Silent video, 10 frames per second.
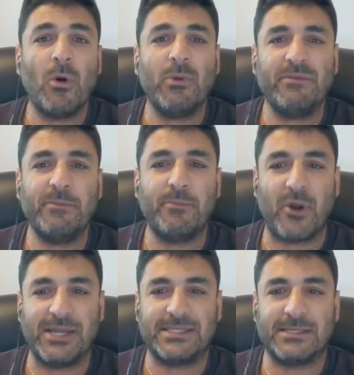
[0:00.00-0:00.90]
we've
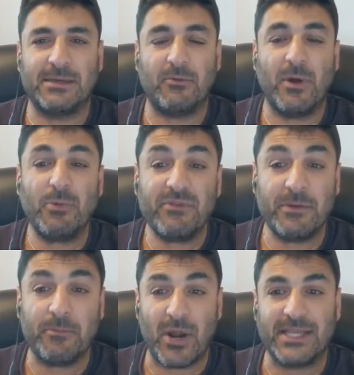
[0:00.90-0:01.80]

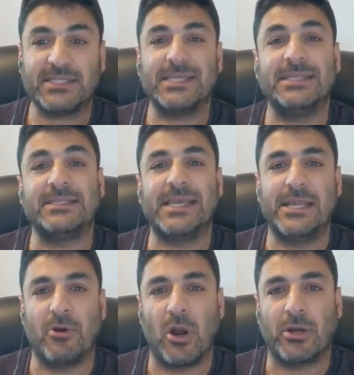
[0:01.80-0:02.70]
embraced is the
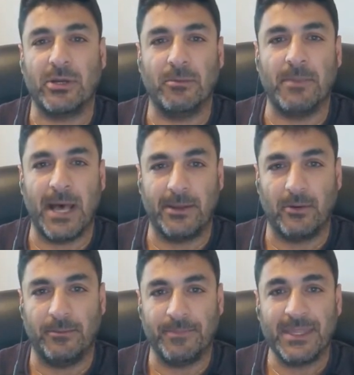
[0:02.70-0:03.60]
hierarchical model.